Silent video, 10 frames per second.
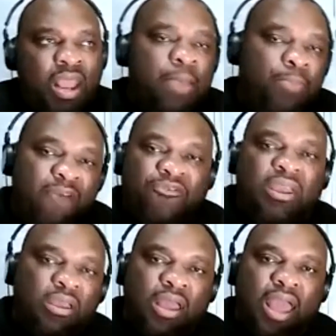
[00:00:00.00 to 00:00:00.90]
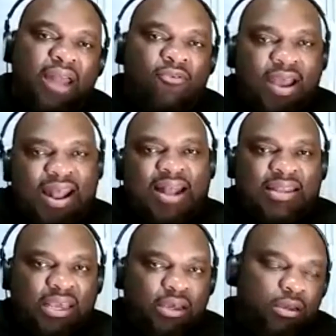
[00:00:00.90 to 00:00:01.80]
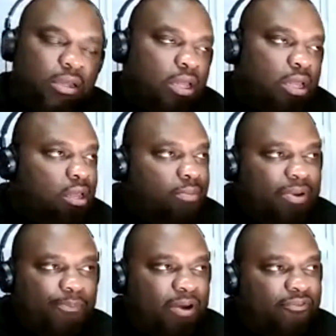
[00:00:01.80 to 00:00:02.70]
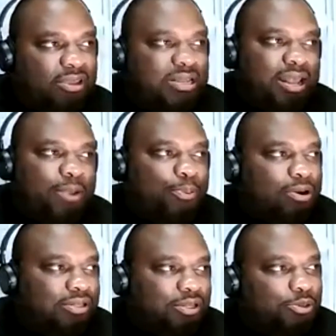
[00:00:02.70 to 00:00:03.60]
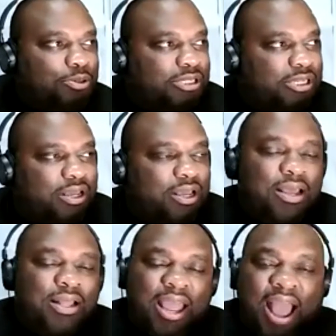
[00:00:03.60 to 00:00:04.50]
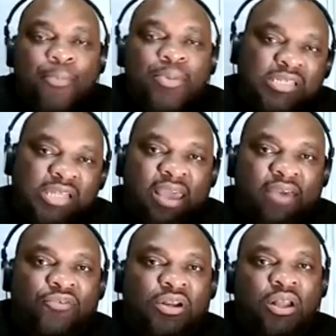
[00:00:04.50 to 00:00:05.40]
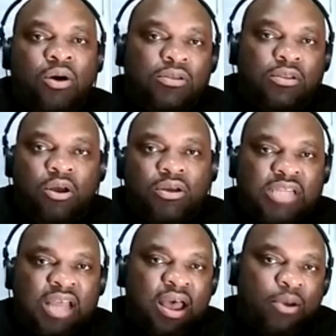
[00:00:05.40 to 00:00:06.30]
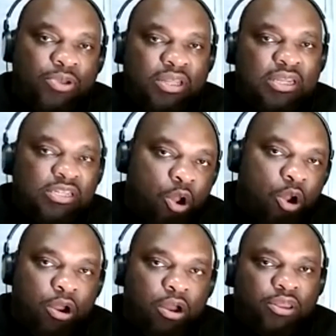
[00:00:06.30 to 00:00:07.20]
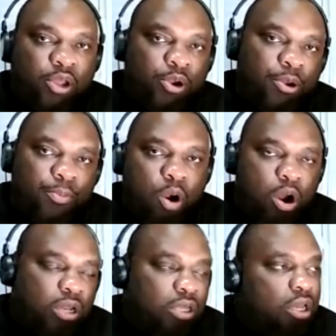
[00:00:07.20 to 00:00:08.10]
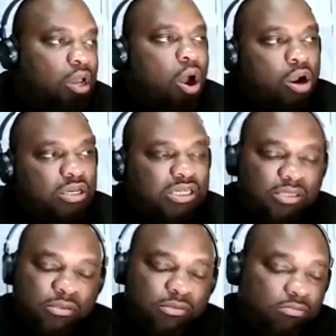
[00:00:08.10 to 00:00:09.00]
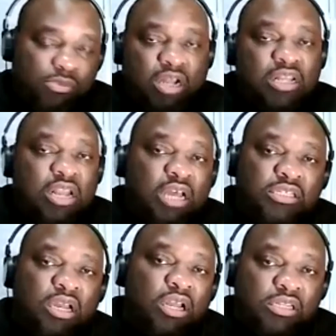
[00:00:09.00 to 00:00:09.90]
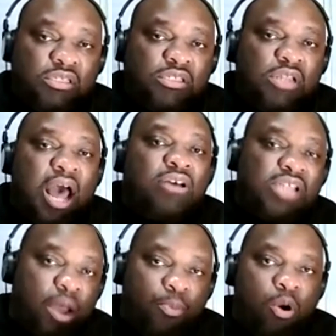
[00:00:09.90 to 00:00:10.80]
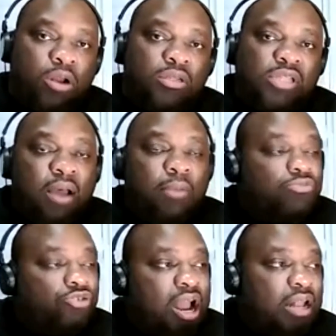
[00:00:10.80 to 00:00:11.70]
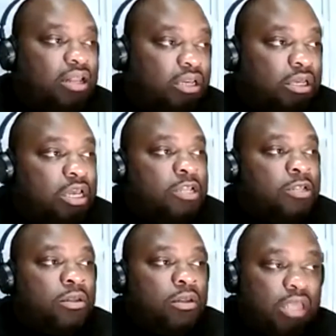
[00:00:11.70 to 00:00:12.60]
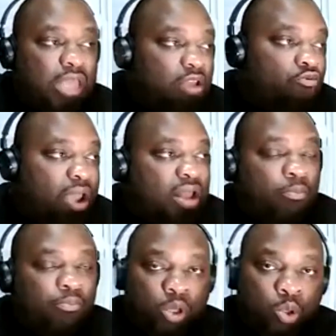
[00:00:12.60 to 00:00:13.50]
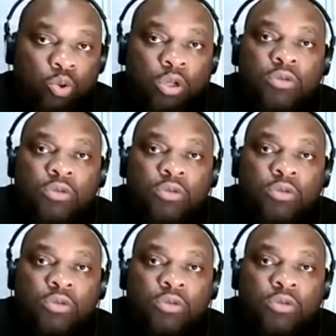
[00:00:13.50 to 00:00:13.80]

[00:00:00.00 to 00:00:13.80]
And Puffy had the right idea, but Puffy just ain't the person to do the shit. Like I've been saying for the longest time, we need to start a third party or just a outside party. Stop trying to get red or blue.